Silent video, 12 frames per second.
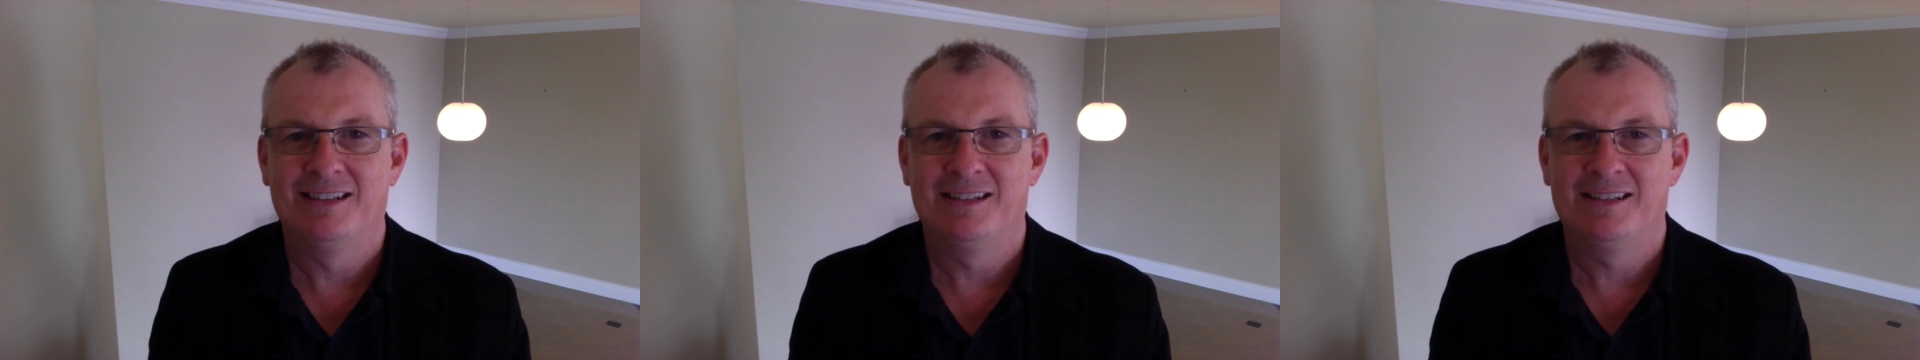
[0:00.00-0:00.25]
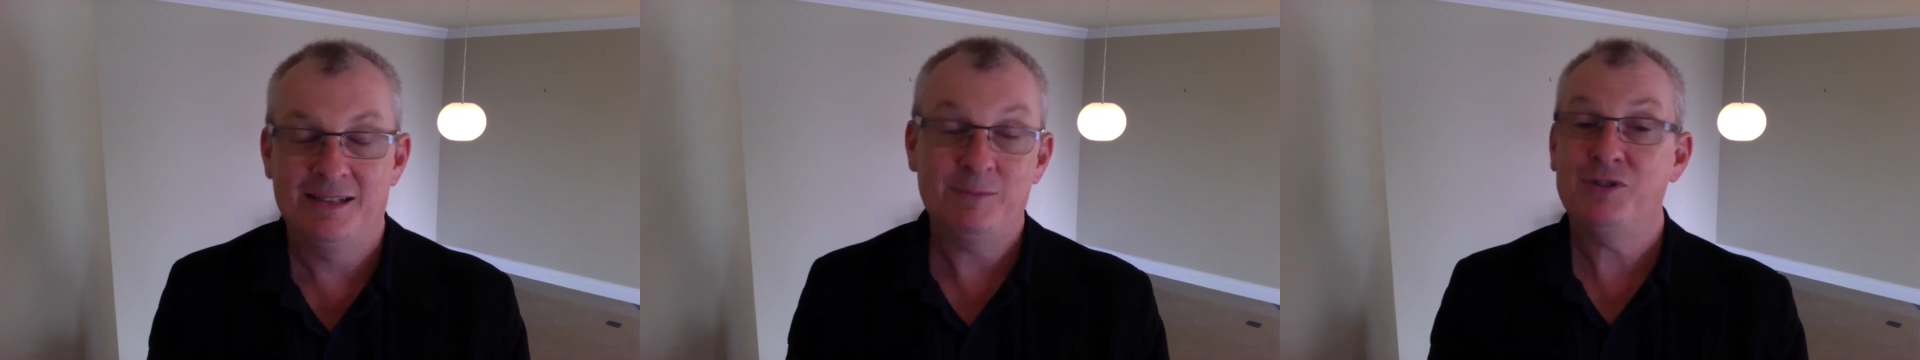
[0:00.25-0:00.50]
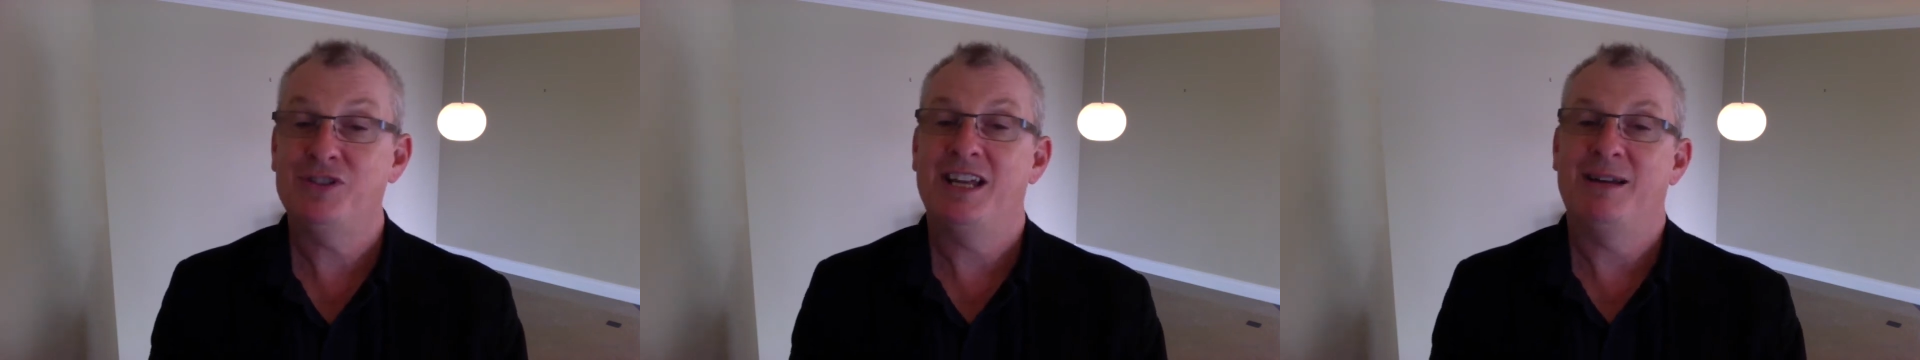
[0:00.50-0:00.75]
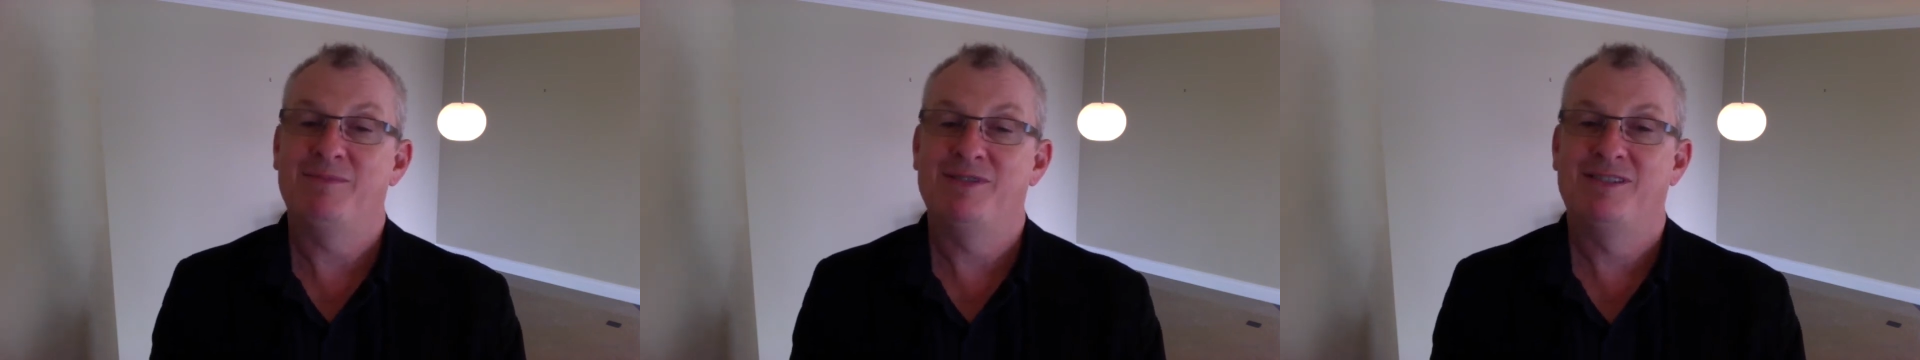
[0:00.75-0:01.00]
simple
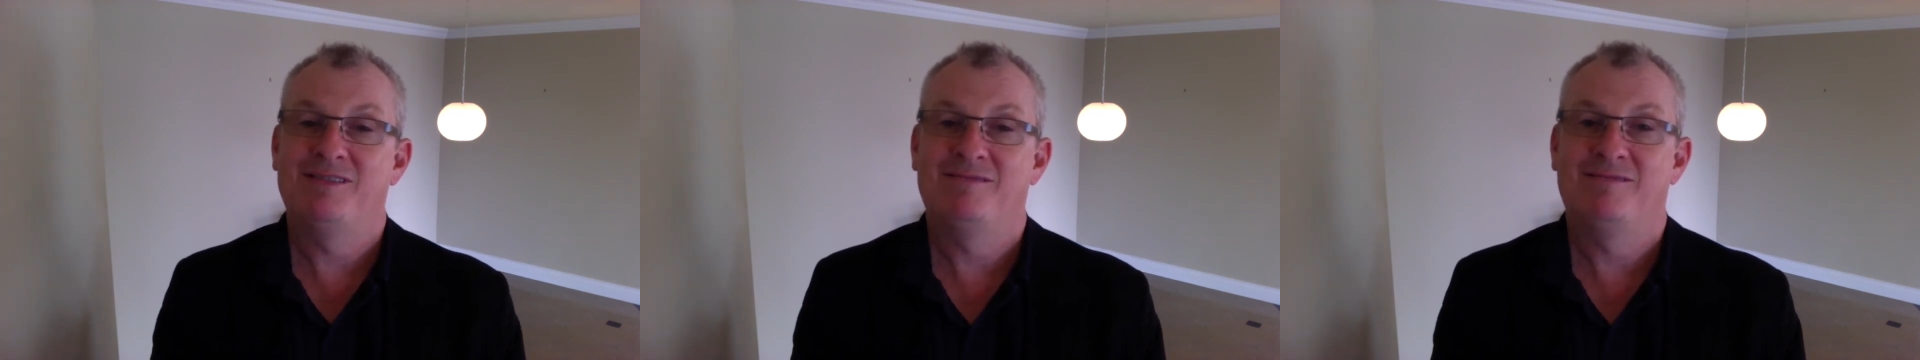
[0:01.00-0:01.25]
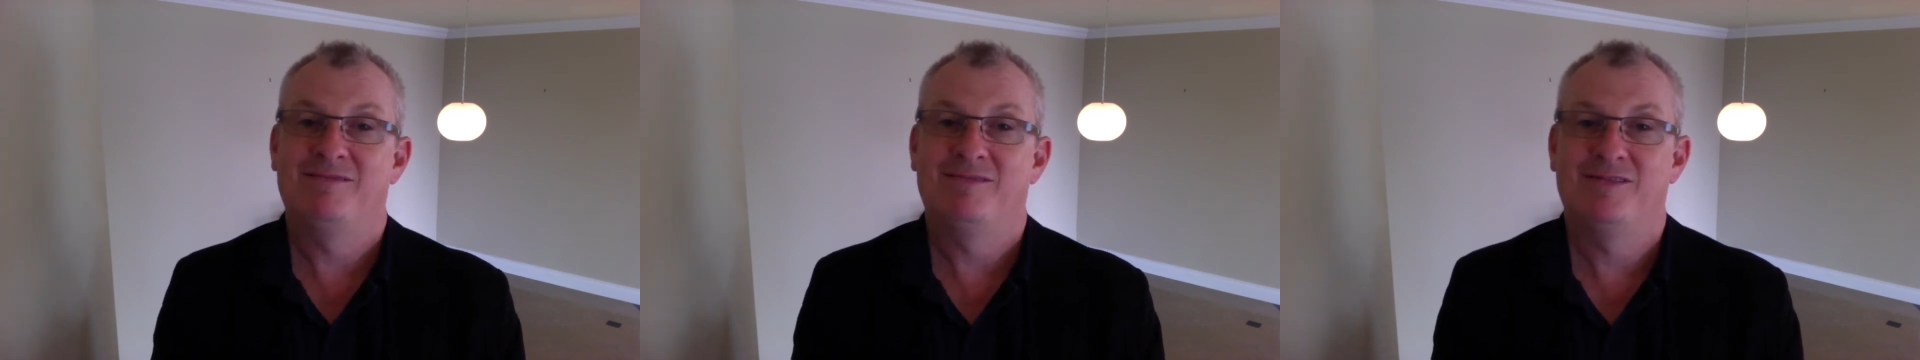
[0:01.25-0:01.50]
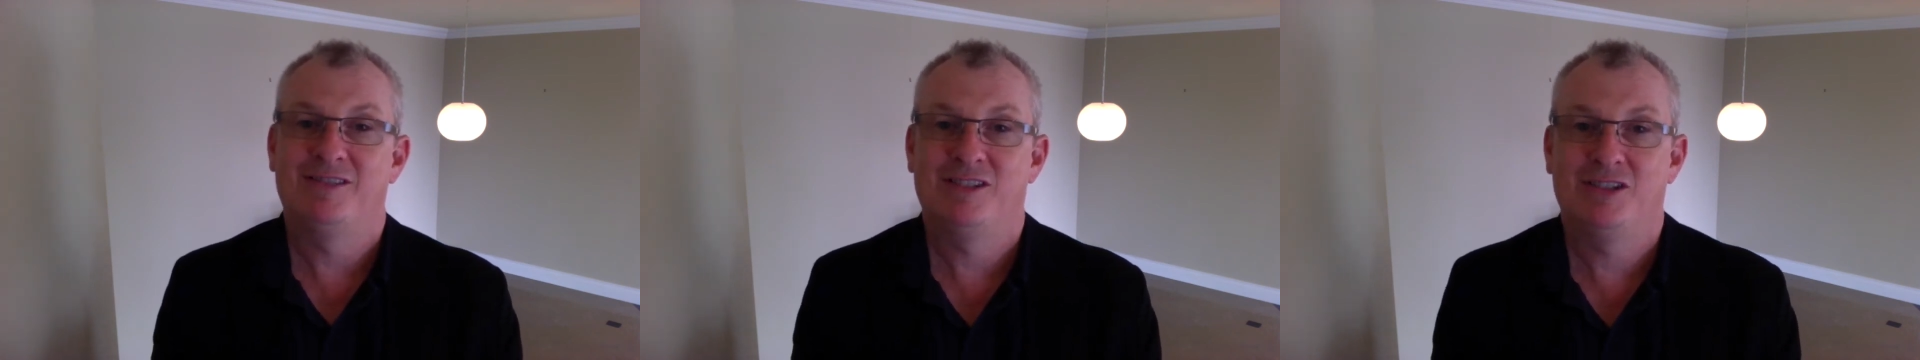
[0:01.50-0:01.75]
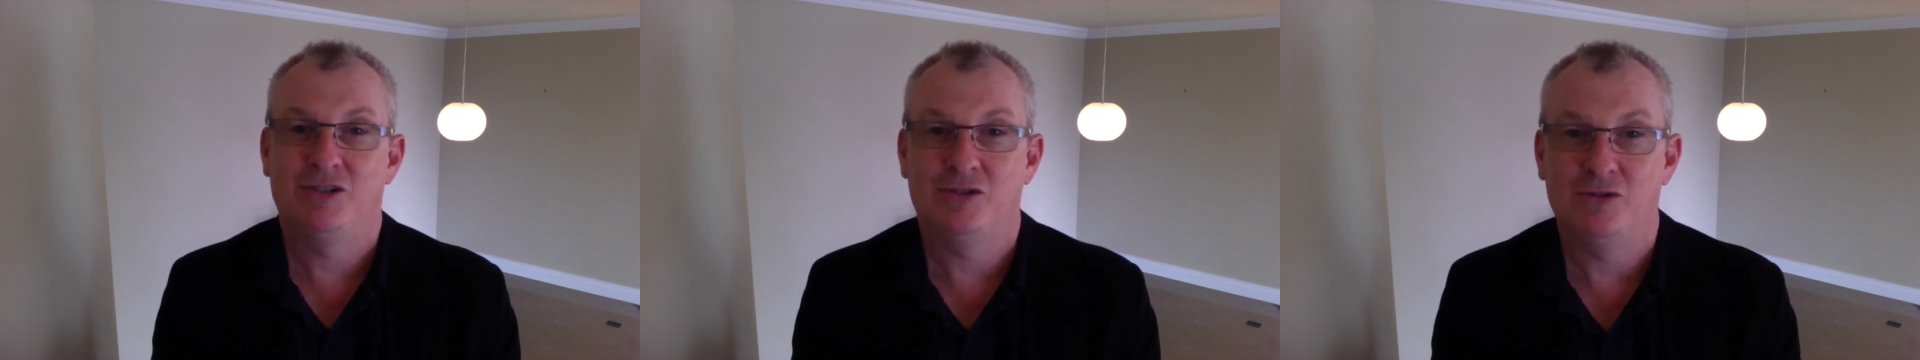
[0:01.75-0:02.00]
steps
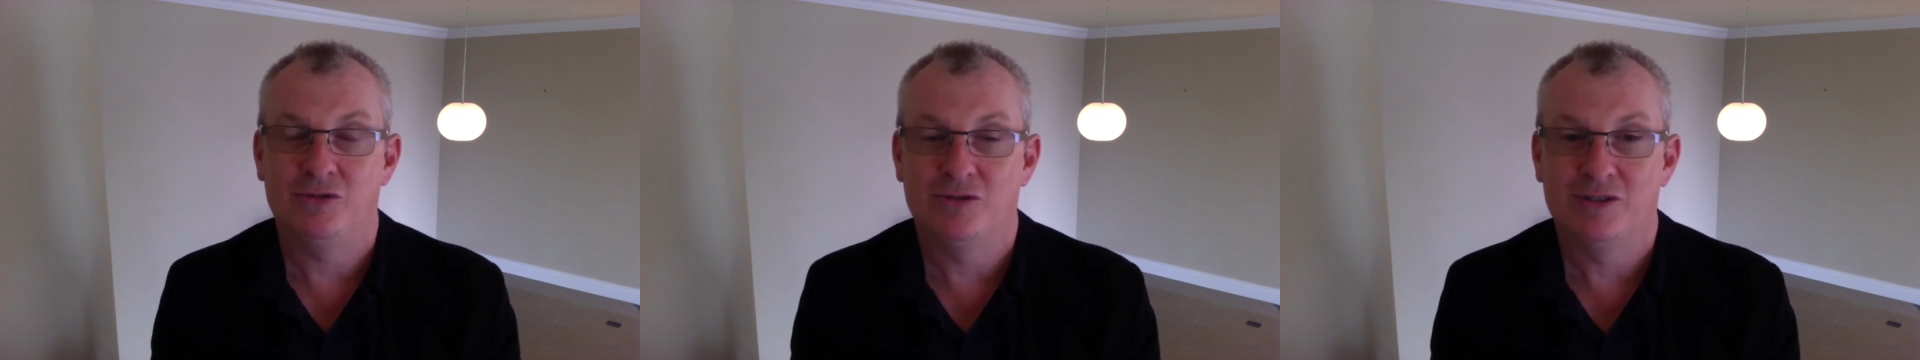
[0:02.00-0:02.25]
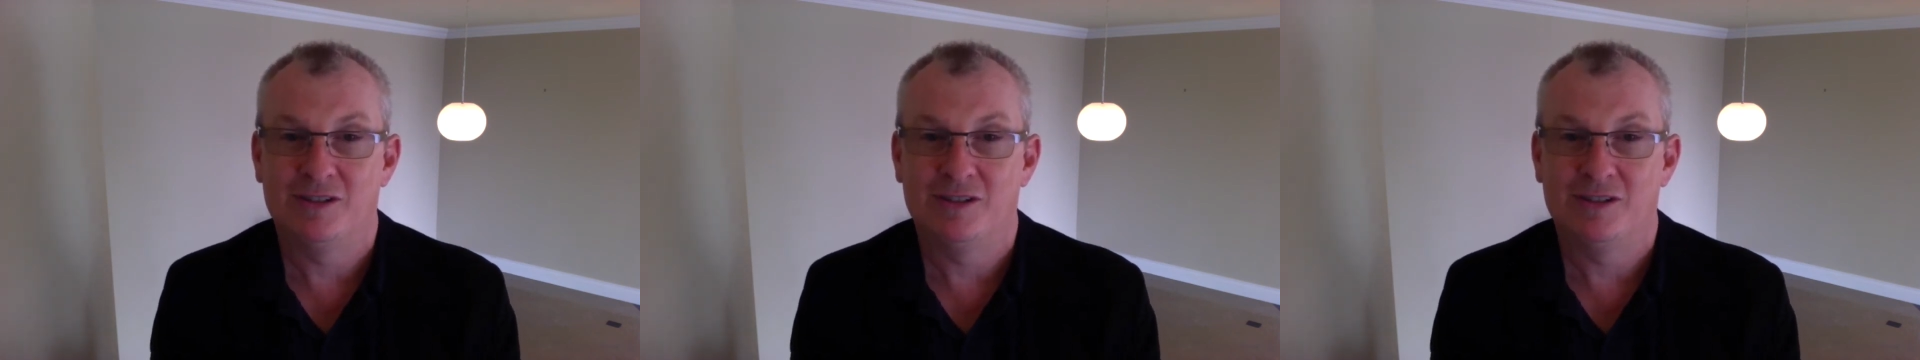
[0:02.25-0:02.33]
to